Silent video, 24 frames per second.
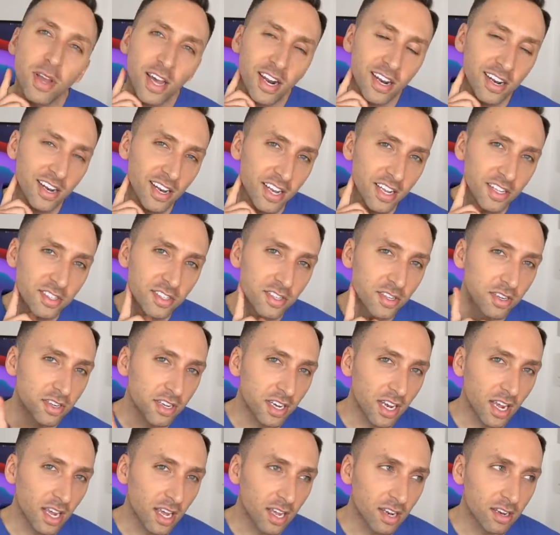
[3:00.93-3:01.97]
not an
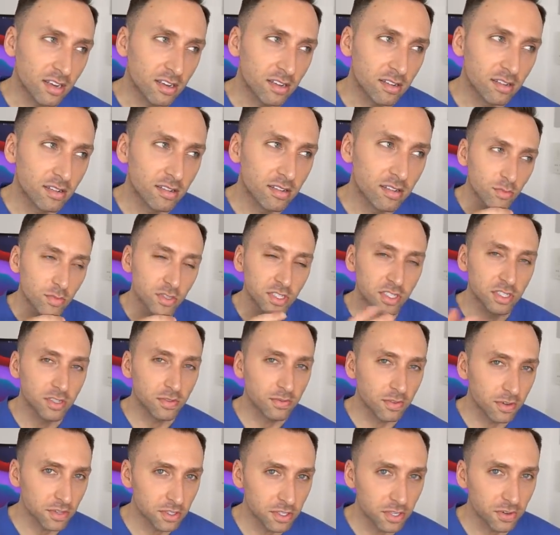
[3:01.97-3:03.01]
intern yet, which is a
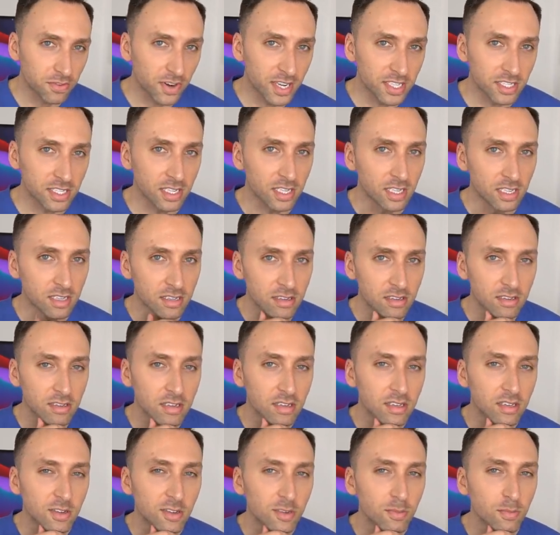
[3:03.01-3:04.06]
first year resident,
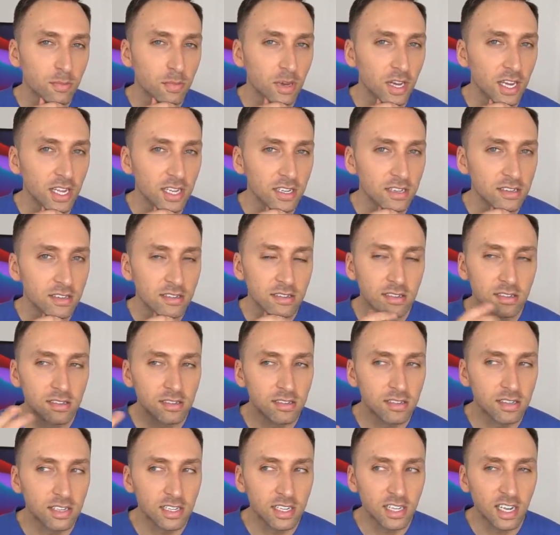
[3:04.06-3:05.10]
but
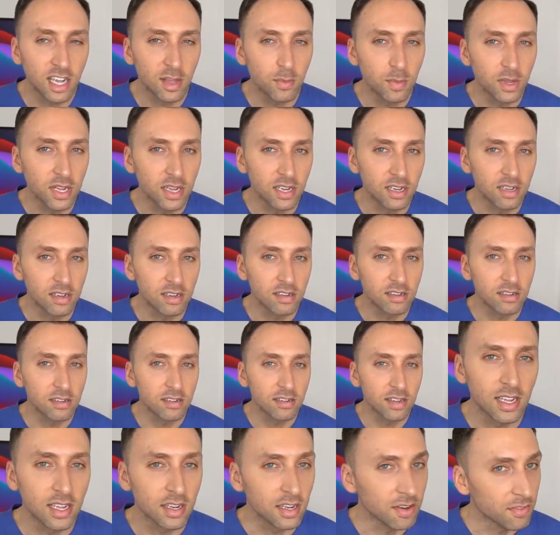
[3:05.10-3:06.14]
I mean,
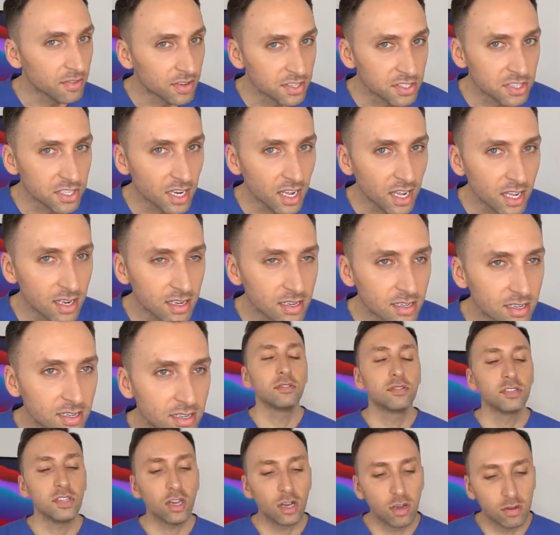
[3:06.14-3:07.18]
I'll give it a shot.
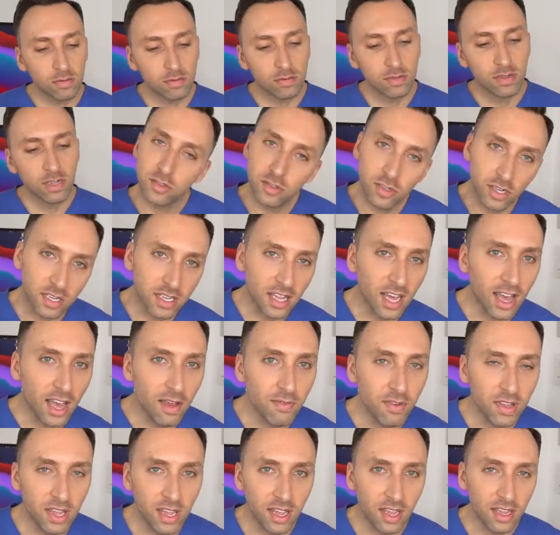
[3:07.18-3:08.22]
So took
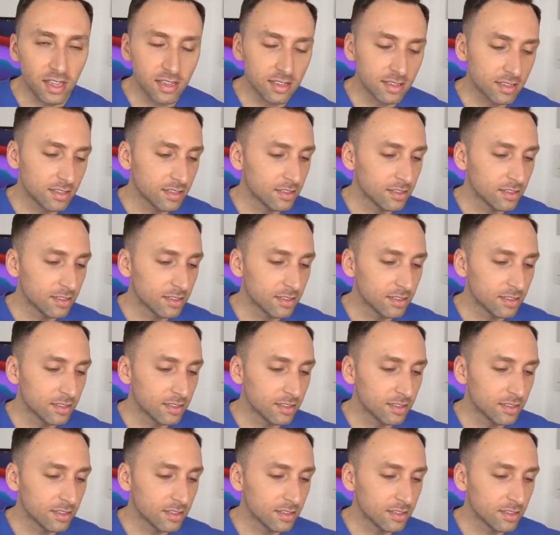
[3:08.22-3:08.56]
the IV,